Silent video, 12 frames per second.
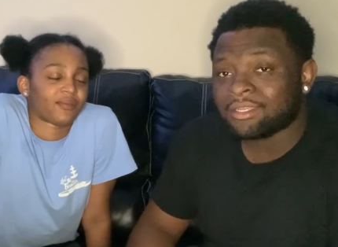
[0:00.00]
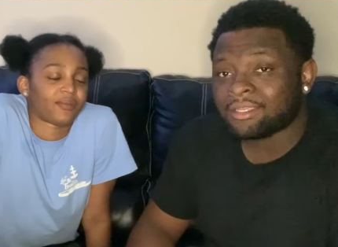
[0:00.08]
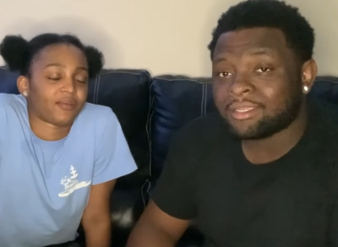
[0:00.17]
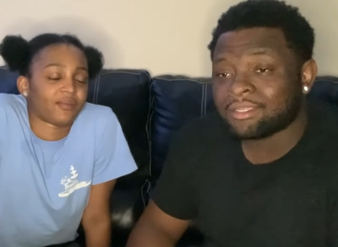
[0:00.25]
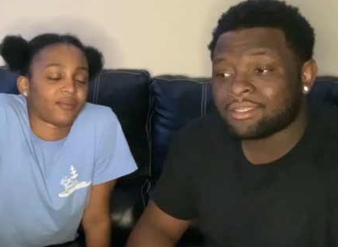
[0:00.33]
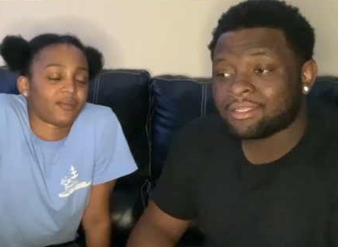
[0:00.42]

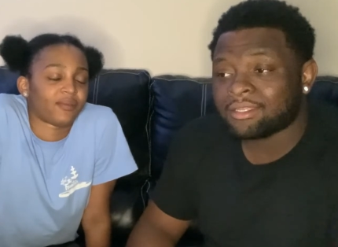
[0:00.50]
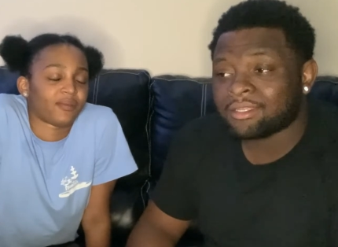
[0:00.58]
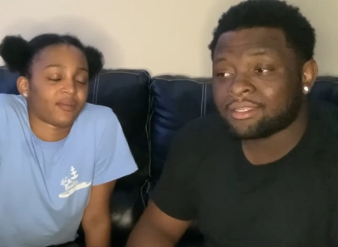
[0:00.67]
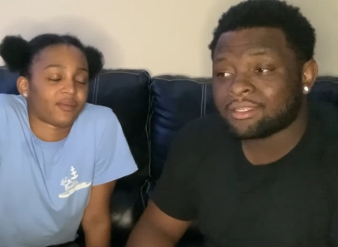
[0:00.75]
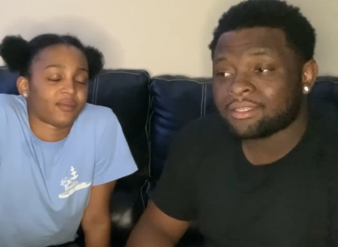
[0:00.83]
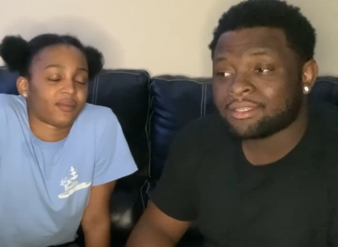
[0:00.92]

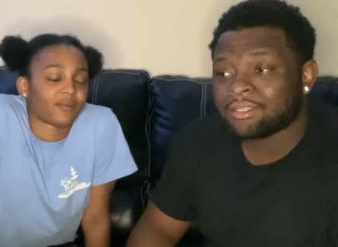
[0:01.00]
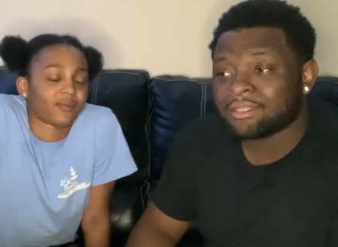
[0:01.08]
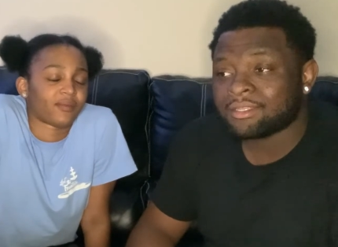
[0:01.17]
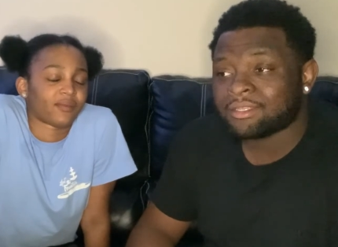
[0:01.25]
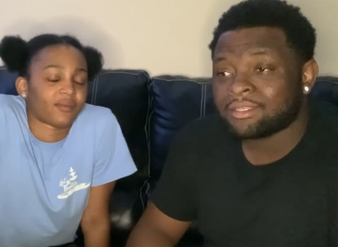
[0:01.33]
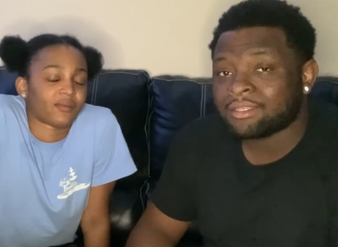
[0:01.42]

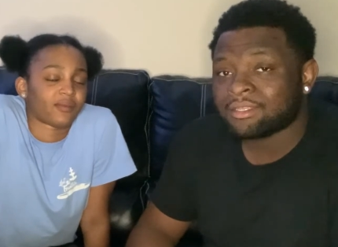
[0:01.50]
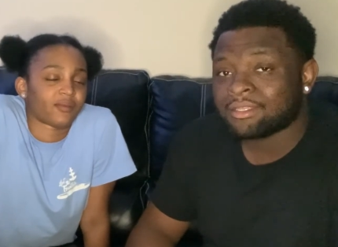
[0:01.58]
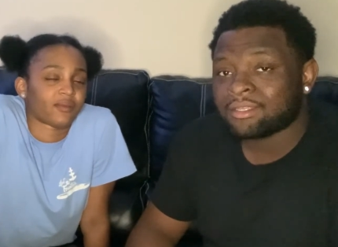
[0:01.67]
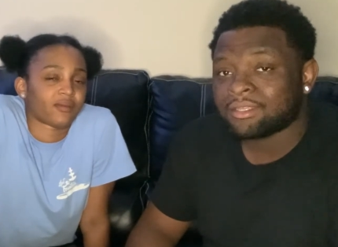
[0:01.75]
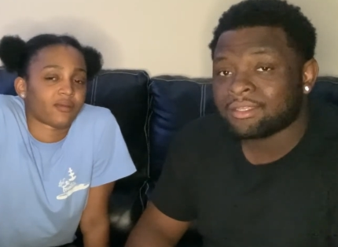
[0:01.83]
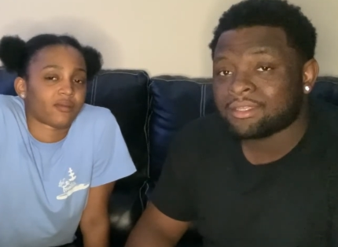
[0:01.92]

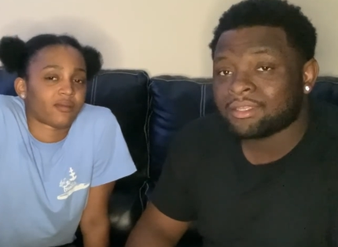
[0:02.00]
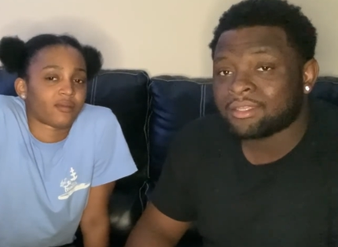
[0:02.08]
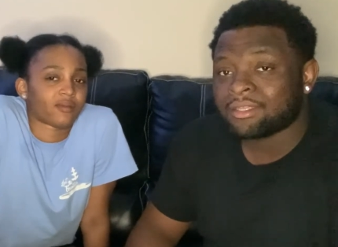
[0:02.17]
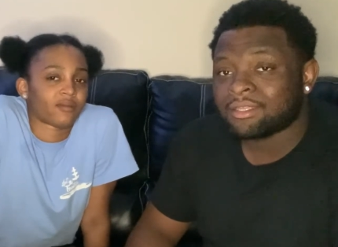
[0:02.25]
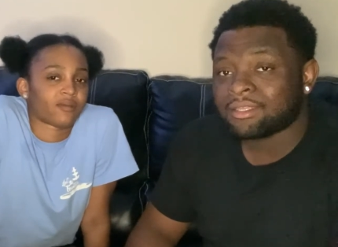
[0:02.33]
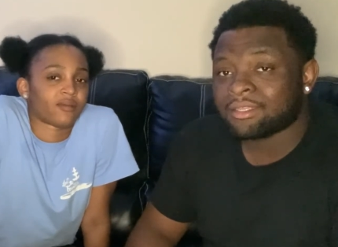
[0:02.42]

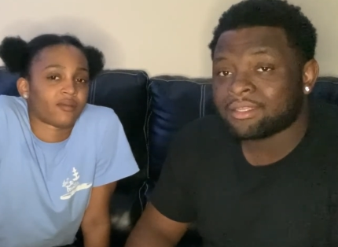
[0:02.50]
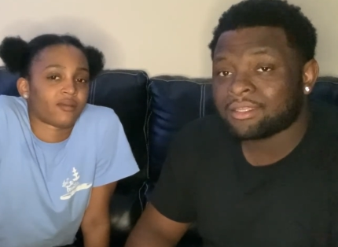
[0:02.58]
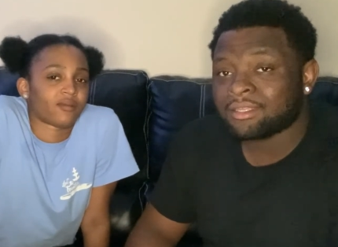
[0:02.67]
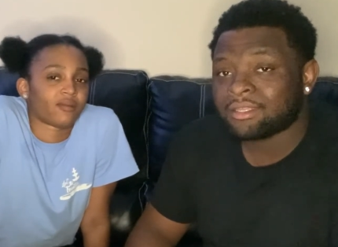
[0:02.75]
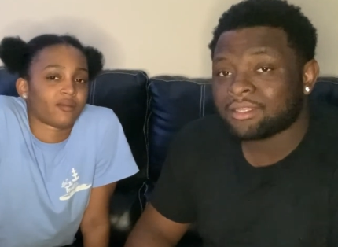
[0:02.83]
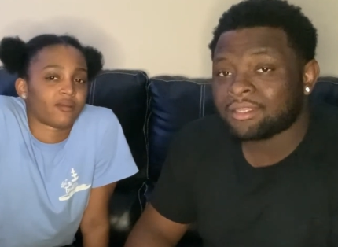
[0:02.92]

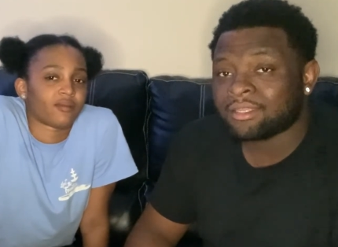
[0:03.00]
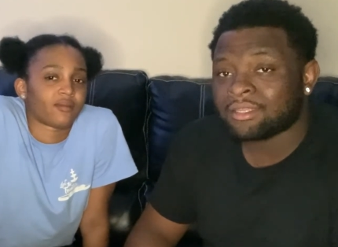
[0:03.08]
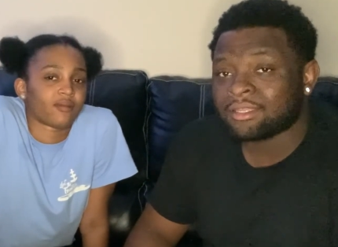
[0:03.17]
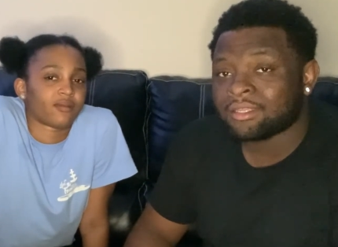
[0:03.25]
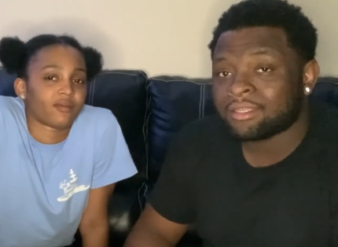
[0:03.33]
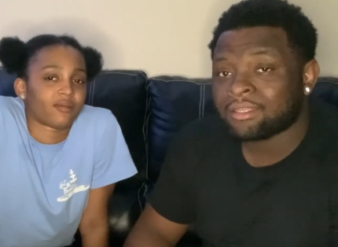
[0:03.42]

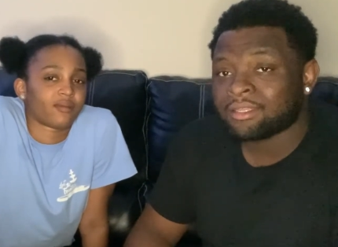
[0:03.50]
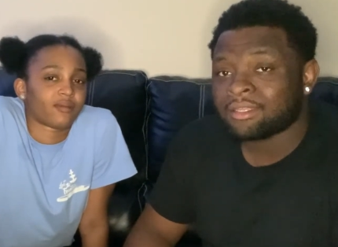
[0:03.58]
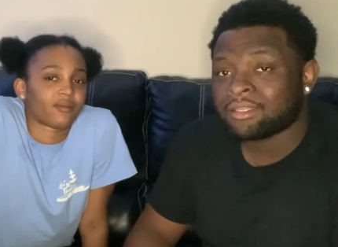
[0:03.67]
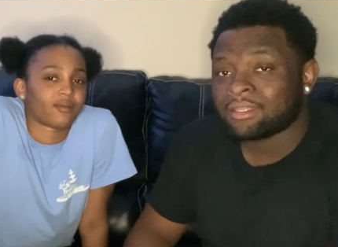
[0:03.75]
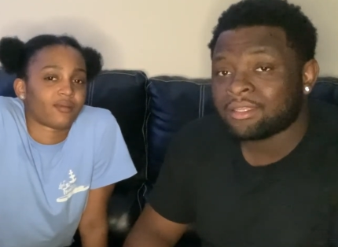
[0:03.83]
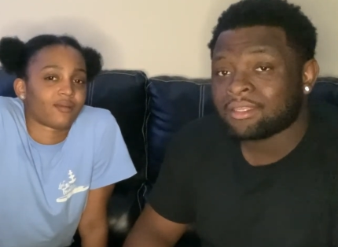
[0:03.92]

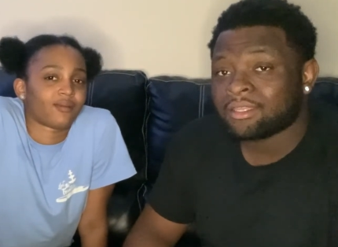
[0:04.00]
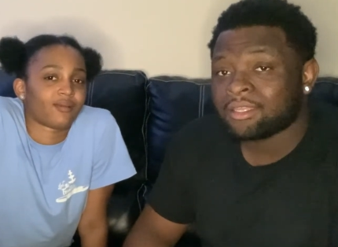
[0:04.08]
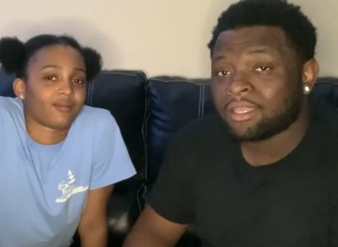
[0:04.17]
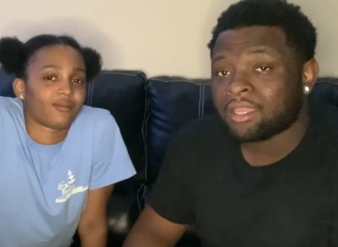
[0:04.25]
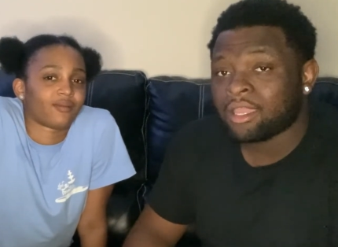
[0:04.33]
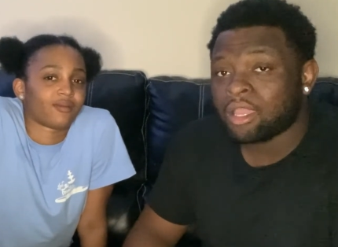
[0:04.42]

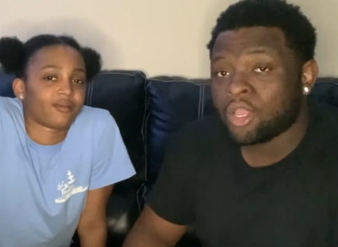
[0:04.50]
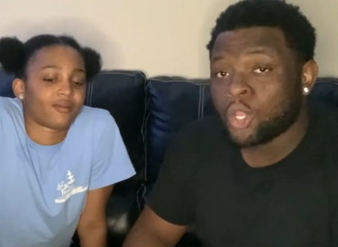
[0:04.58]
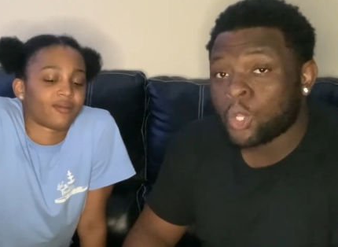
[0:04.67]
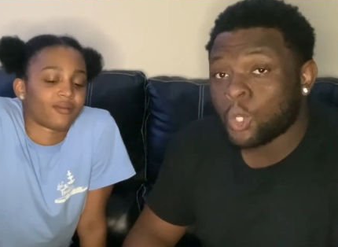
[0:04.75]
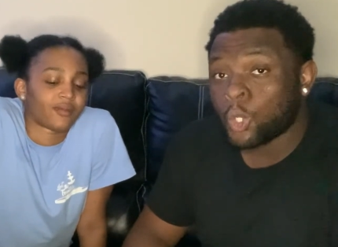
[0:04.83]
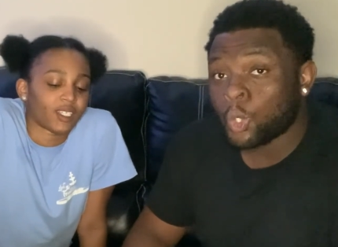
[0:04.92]

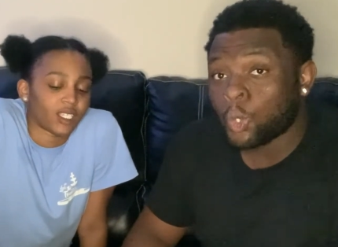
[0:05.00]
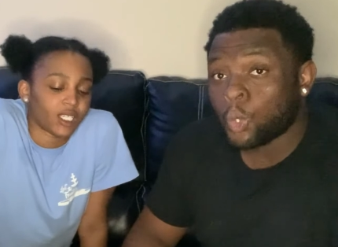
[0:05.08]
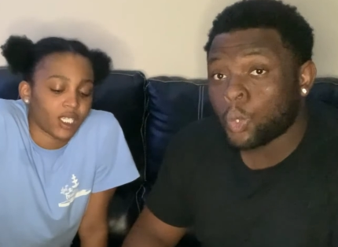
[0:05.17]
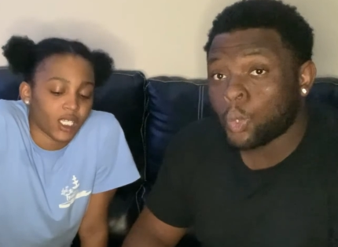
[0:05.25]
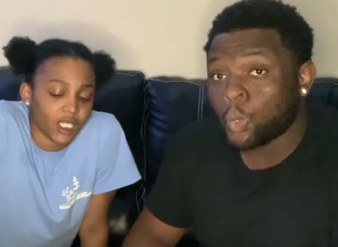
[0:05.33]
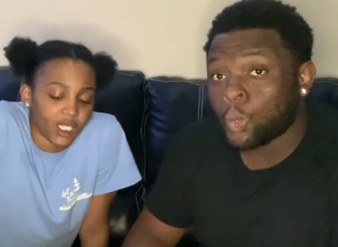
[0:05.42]

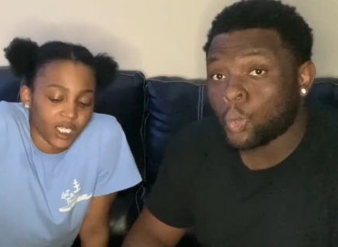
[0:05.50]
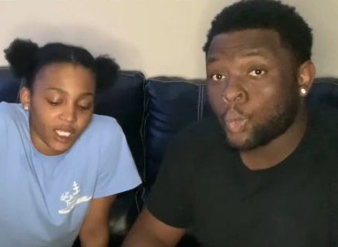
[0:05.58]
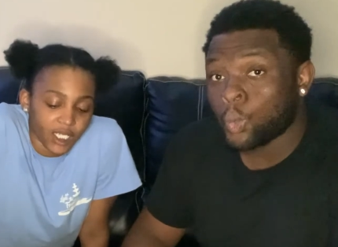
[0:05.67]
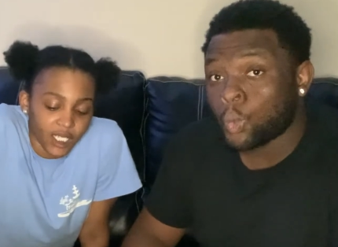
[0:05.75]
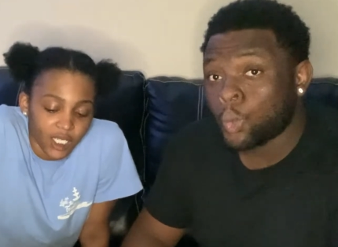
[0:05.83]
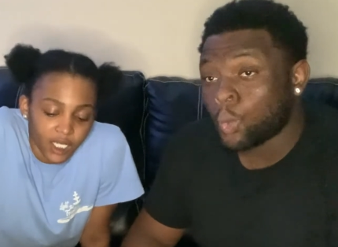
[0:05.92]

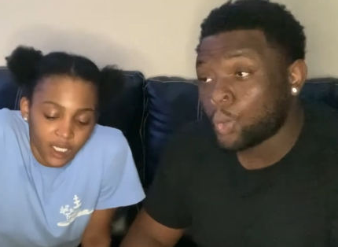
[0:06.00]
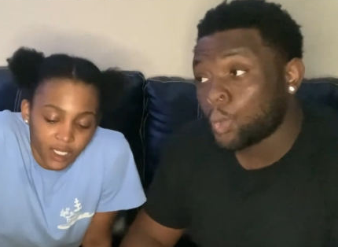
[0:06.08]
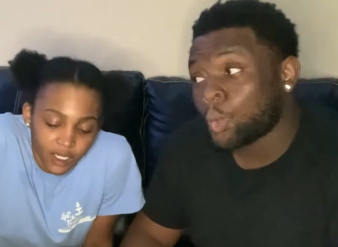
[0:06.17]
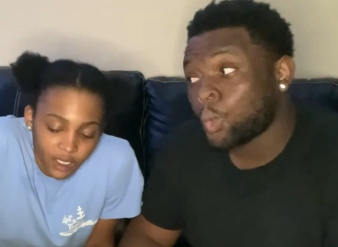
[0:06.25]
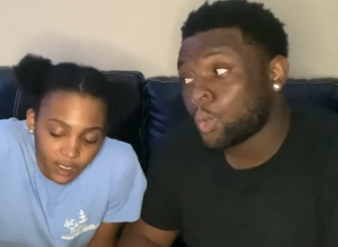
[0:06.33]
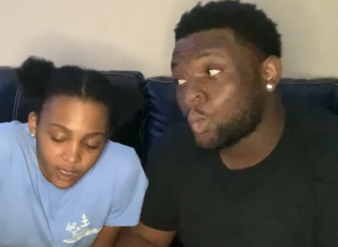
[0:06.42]

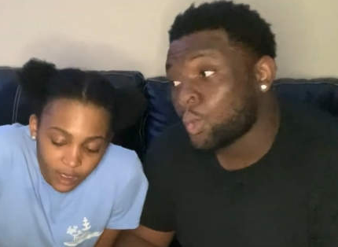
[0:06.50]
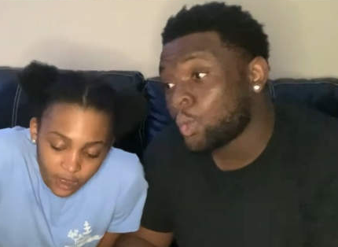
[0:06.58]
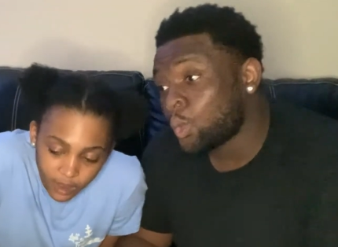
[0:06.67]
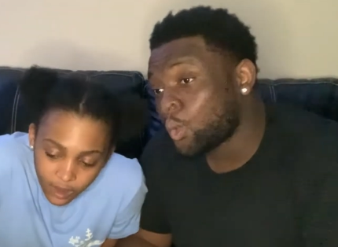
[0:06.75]
(no one is talking)